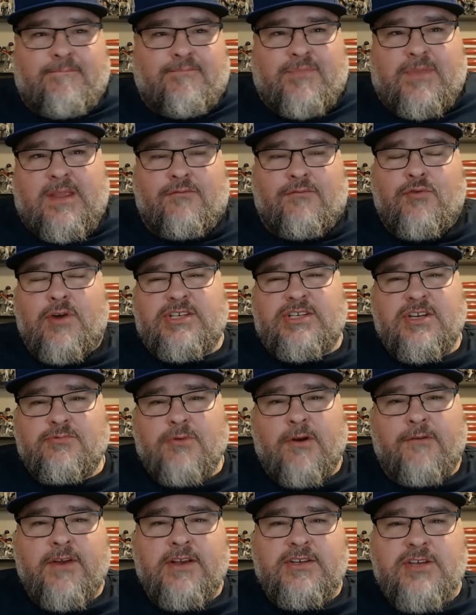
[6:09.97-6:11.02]
if wishes
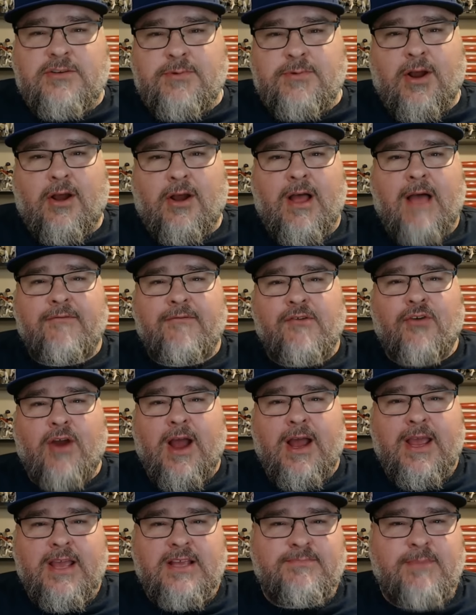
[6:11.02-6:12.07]
were fishes, we'd all have a
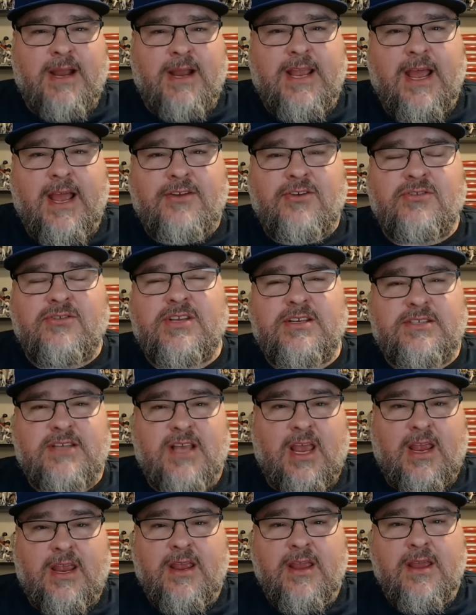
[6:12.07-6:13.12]
fry, as my dad used to
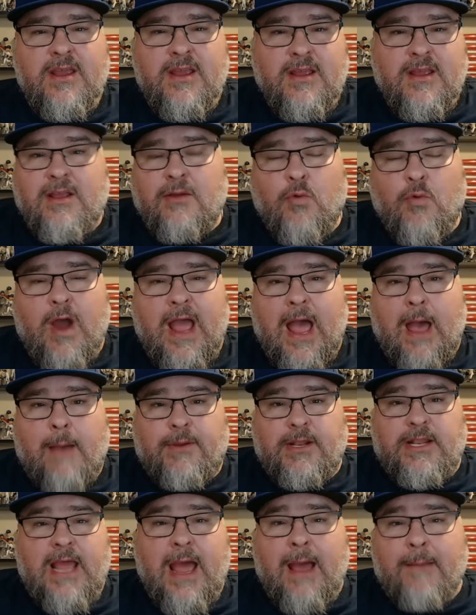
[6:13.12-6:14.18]
say. What
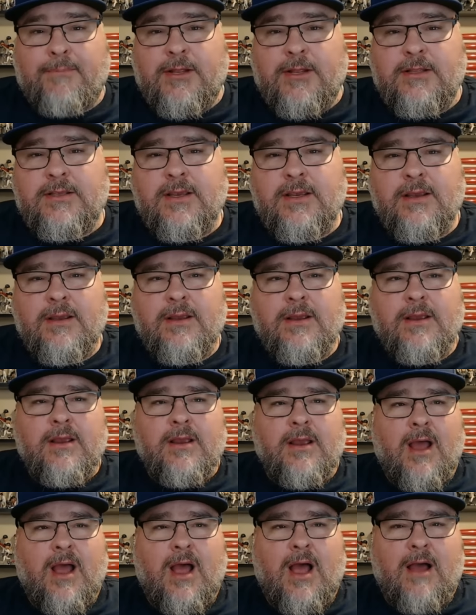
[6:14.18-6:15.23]
happened.
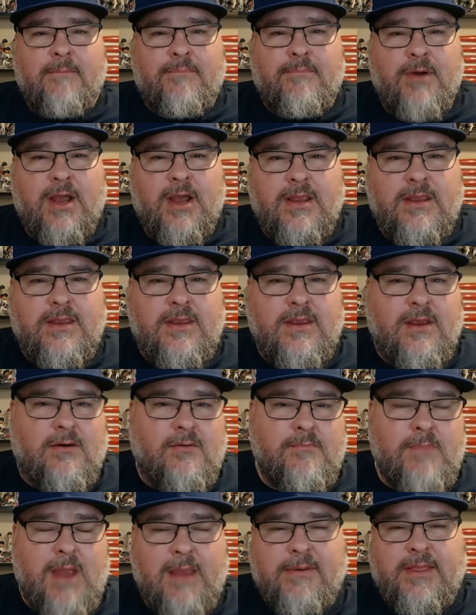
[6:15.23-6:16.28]
But
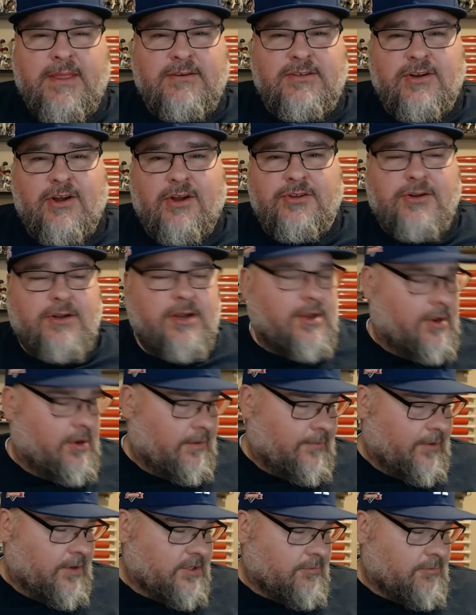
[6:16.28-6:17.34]
maybe there's an alternate
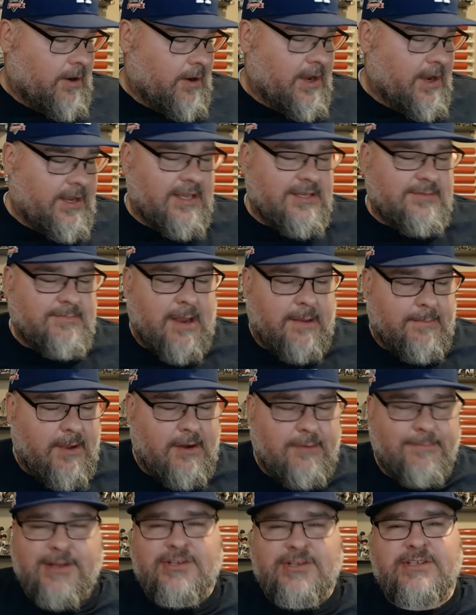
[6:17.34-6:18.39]
universe where he does make
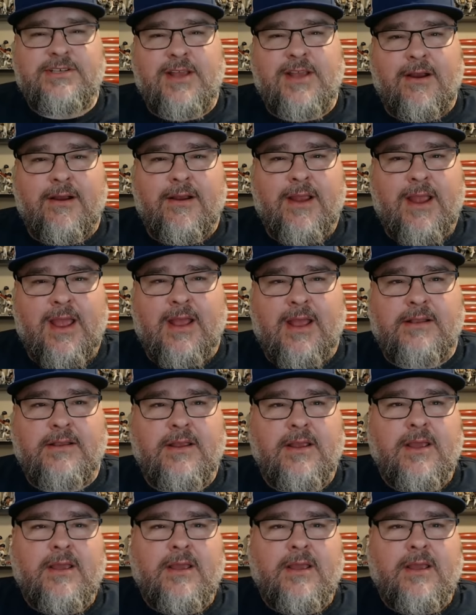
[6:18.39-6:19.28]
better pitches there. And,